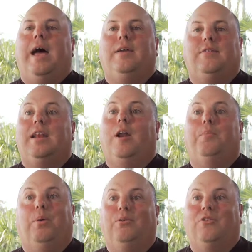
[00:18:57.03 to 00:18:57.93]
I sent
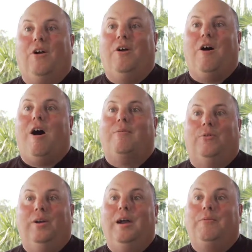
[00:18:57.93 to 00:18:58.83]
out a postcard
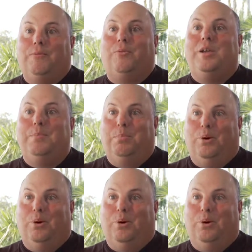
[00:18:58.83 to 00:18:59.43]
offering a free